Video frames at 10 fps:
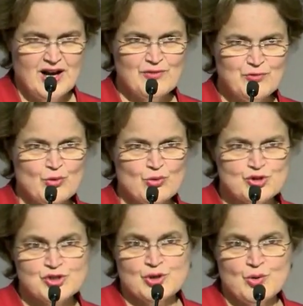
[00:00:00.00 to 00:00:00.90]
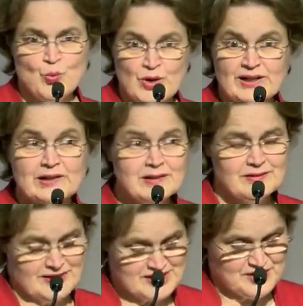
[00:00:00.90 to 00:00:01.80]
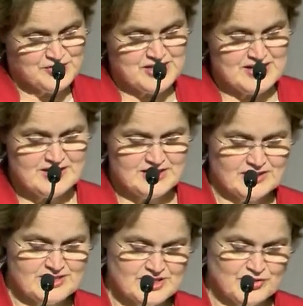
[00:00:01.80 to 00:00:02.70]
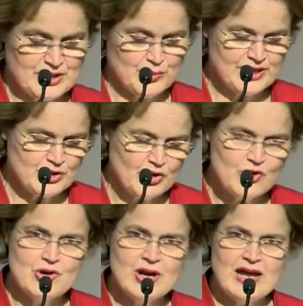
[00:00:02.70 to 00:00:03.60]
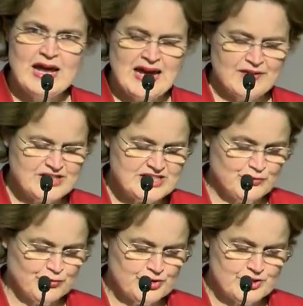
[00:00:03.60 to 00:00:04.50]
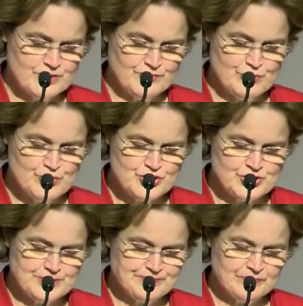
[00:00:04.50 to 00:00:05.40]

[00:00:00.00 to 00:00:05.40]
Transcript: of course will, as I've said, as I think we know, have a different future.